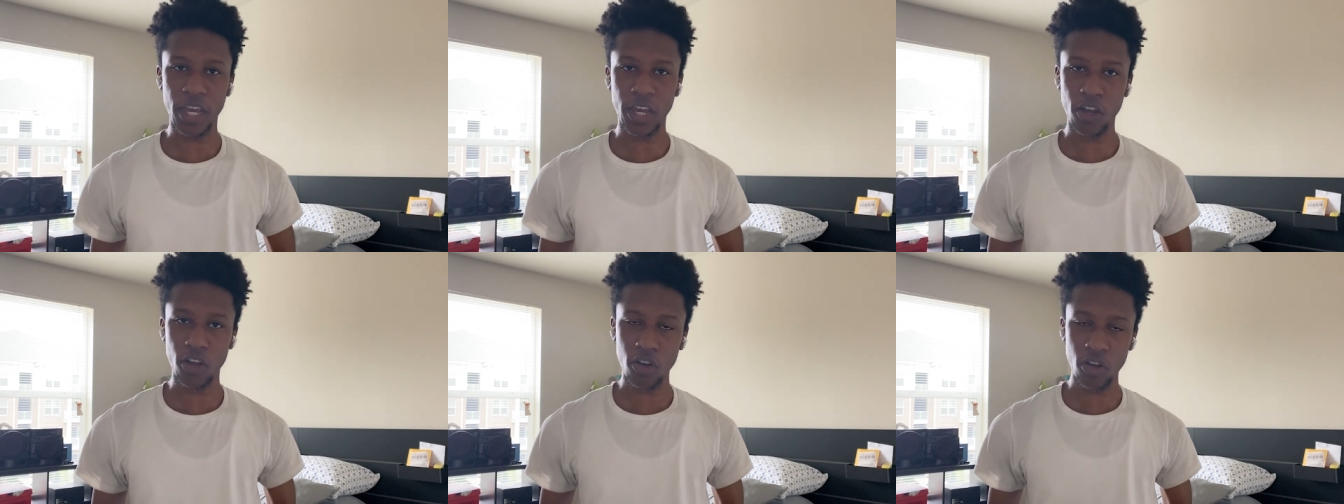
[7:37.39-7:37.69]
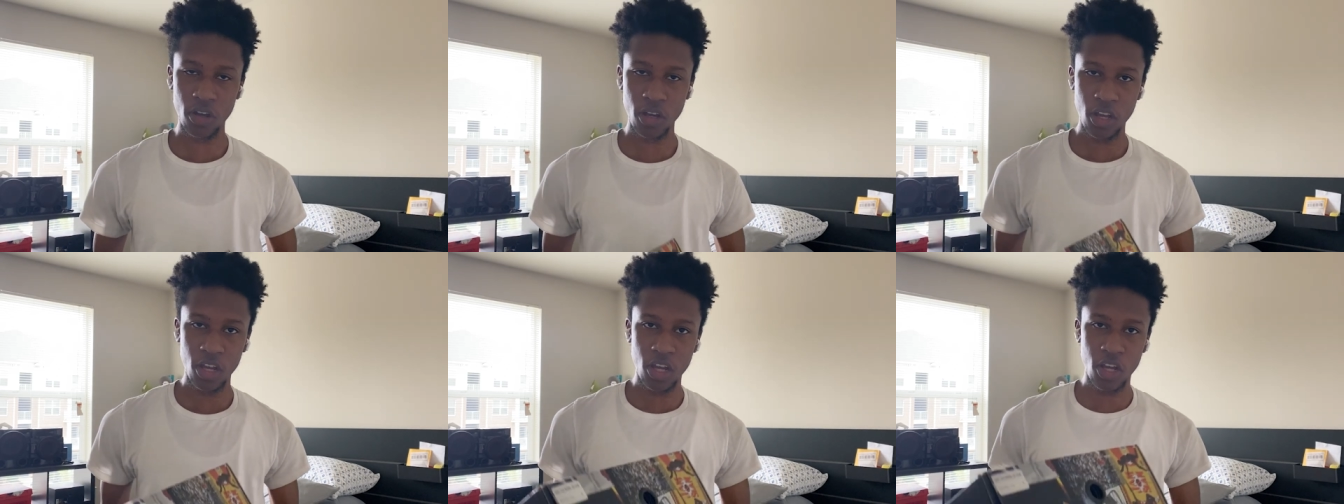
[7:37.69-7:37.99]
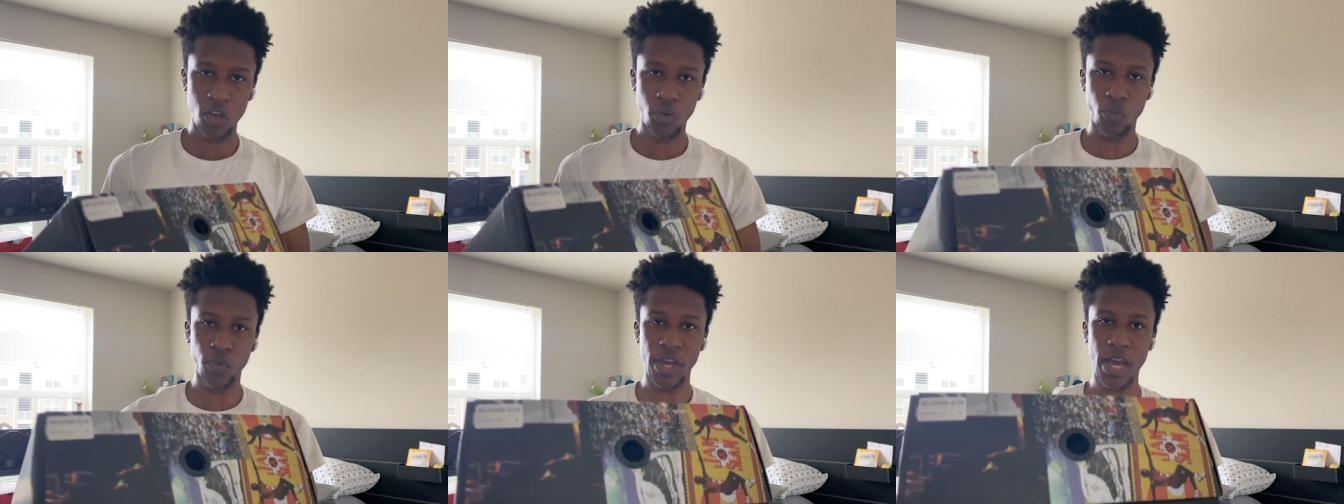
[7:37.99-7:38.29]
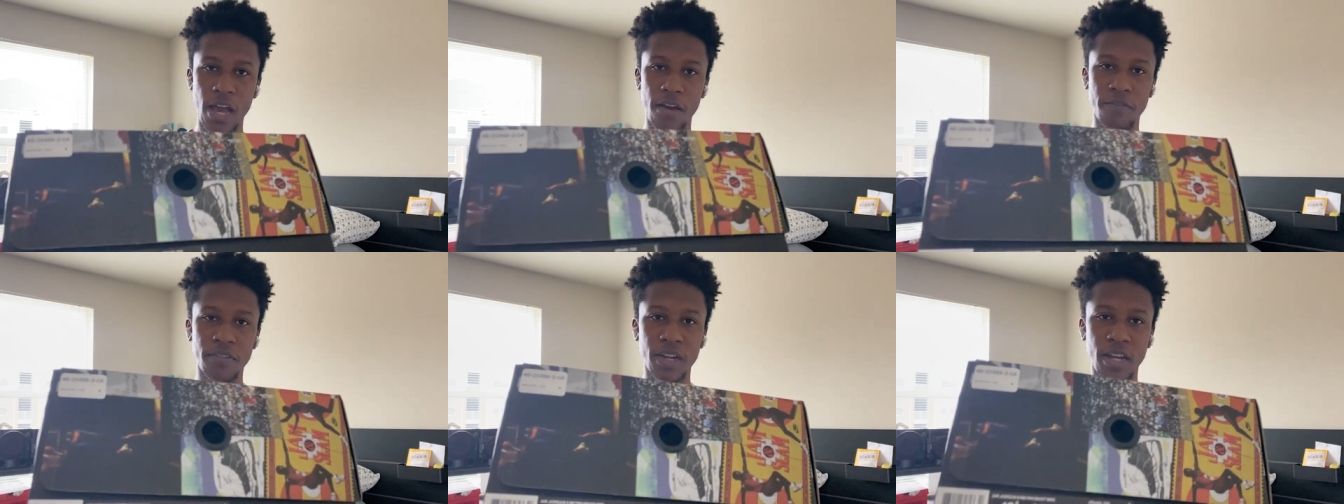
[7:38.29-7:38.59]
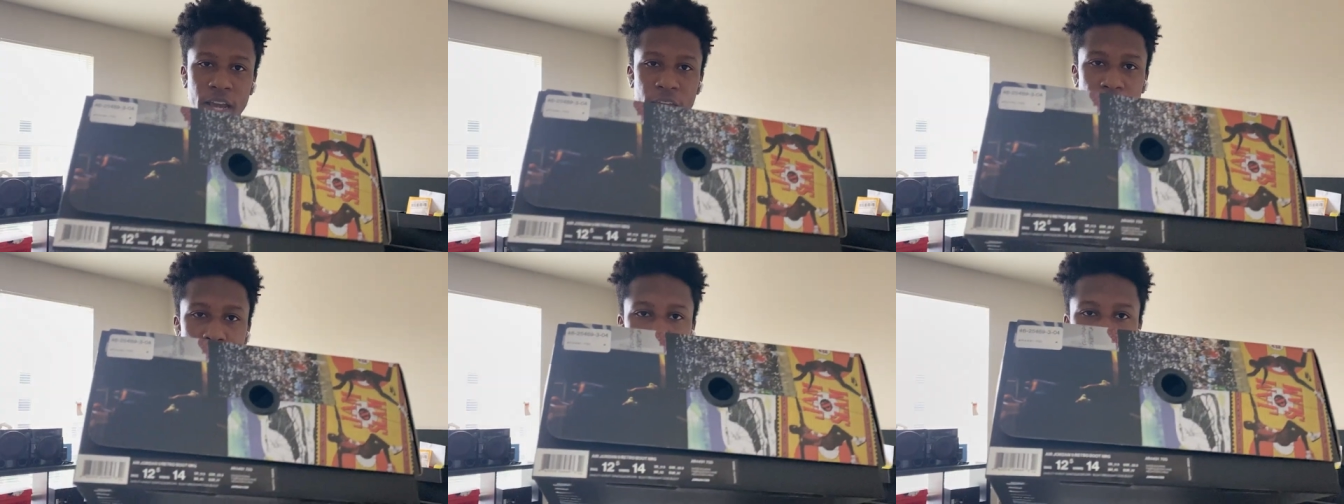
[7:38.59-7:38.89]
here, we have
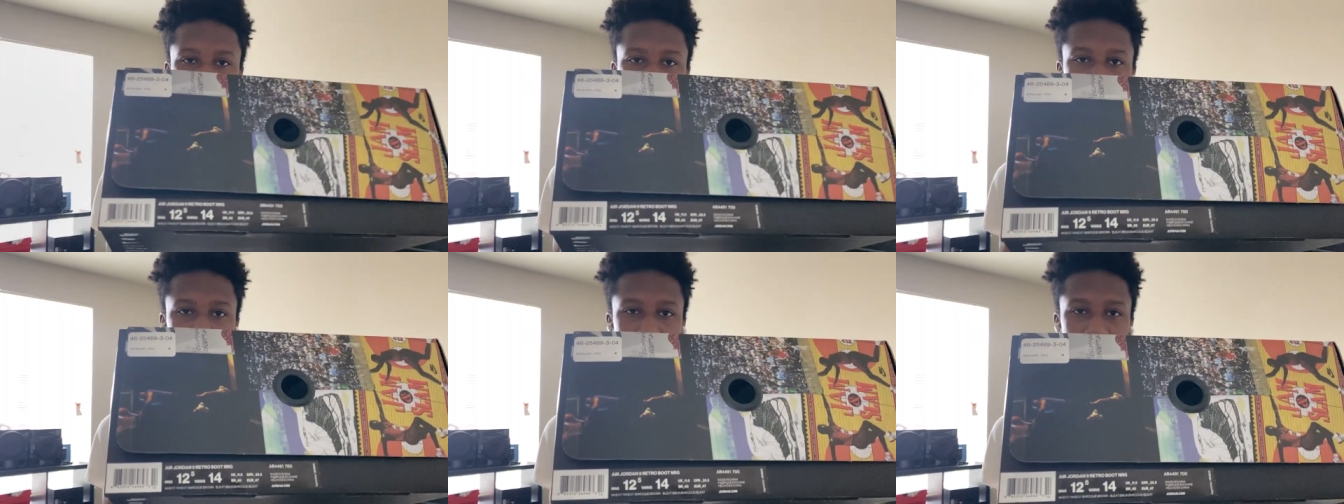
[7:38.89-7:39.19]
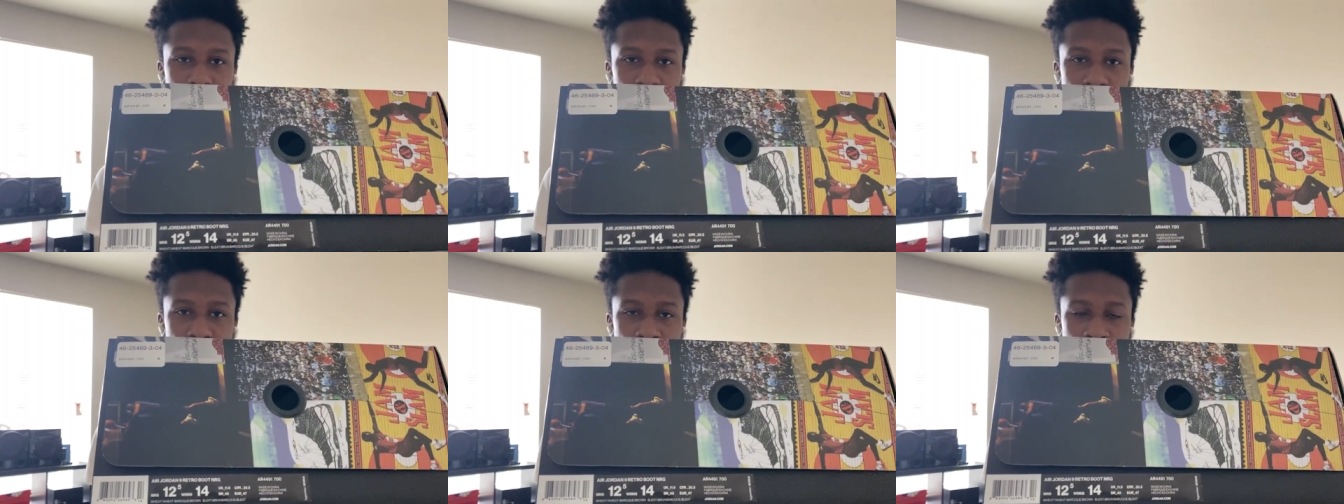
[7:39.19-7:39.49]
the Air Jordan